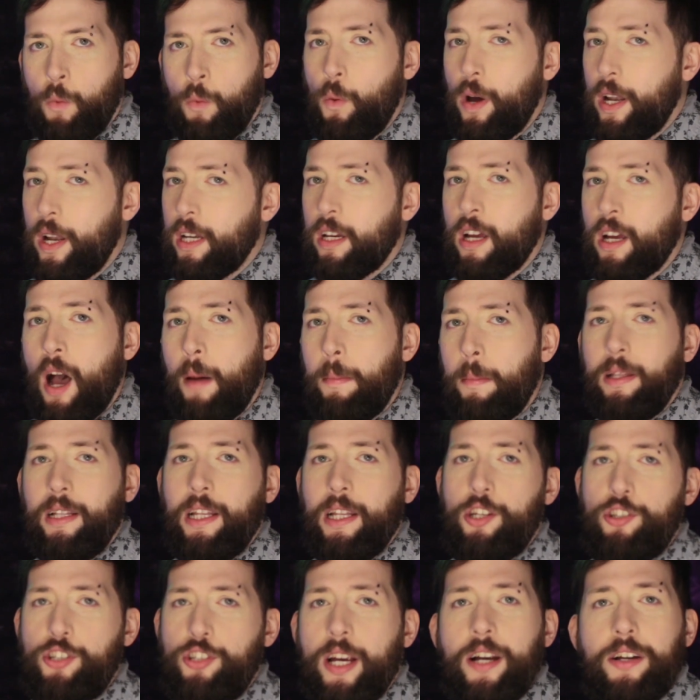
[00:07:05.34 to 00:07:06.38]
One
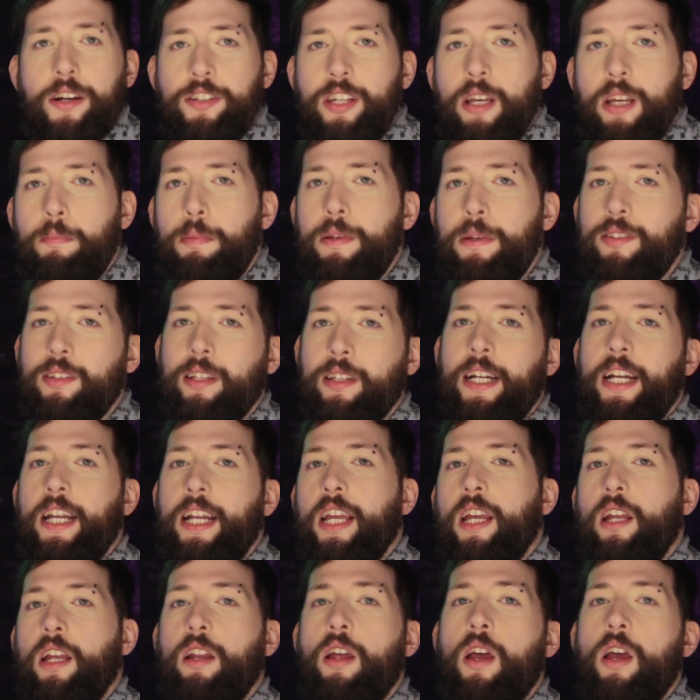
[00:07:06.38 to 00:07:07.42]
commonly shared tip is
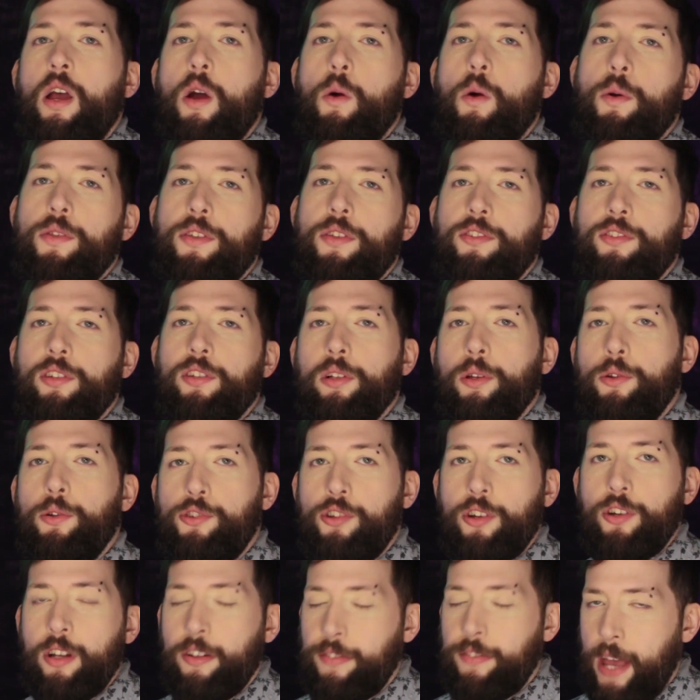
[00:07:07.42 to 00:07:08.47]
cleaning it with a
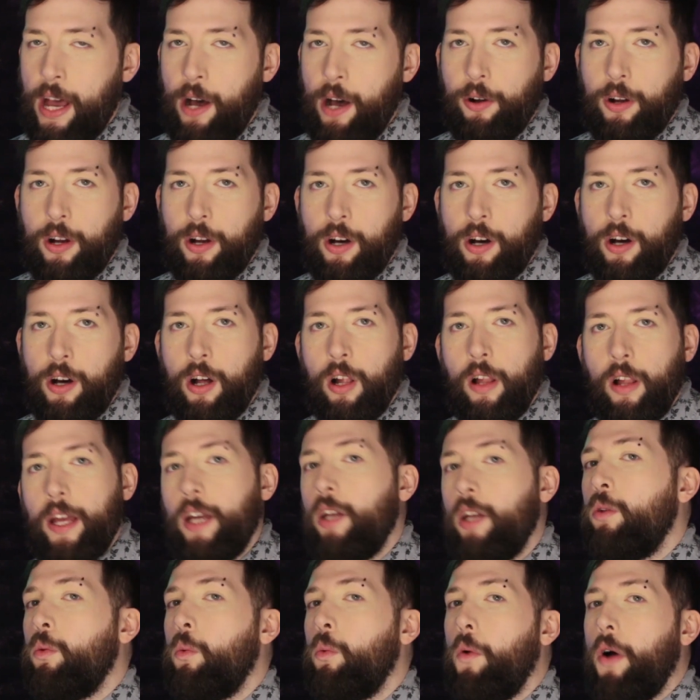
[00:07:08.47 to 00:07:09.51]
solution of alcohol and